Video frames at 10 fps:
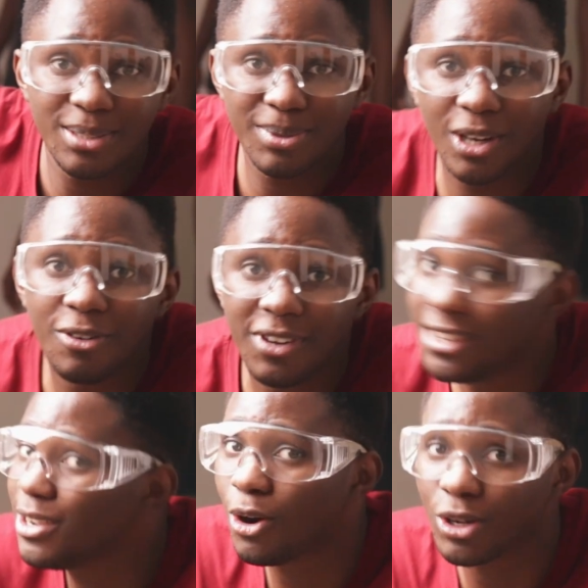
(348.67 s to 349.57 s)
himself, he
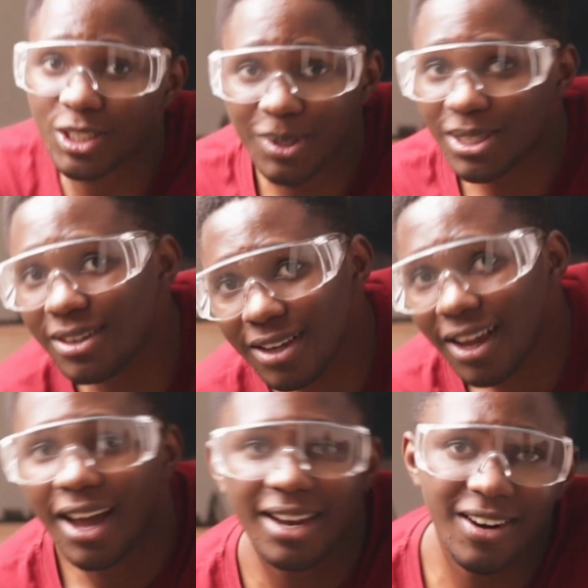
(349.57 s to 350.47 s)
didn't cut me.
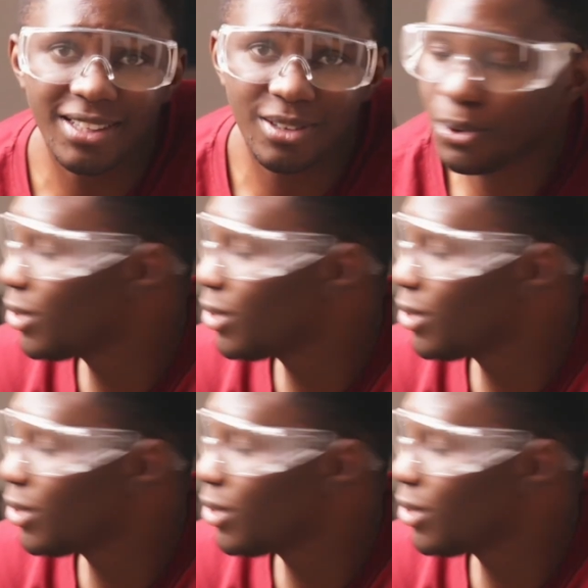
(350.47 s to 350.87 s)
And right now we're